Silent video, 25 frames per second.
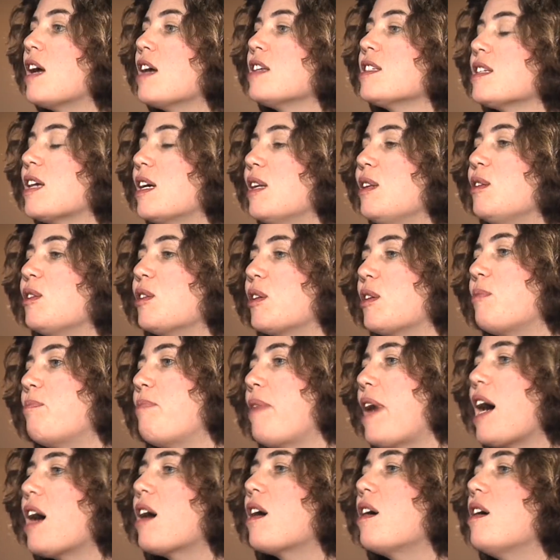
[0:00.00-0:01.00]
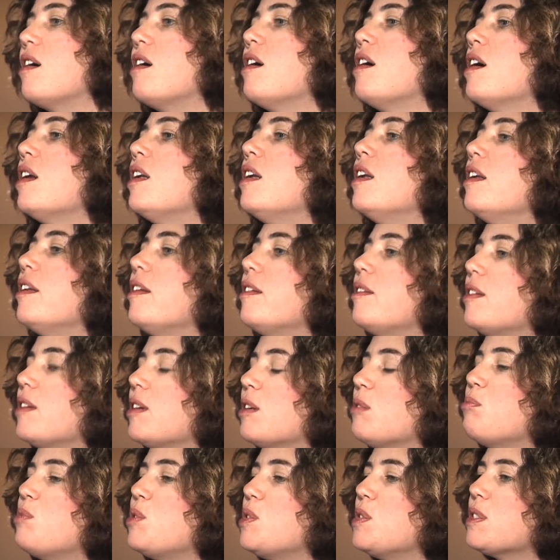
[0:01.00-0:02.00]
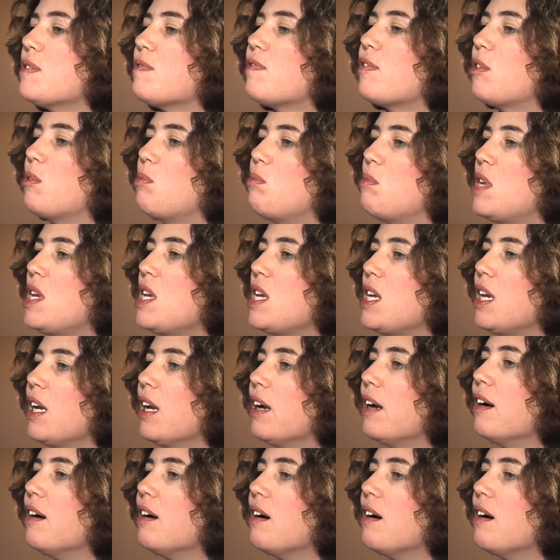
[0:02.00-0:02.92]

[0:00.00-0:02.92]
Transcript: As I look back on the abuse for me,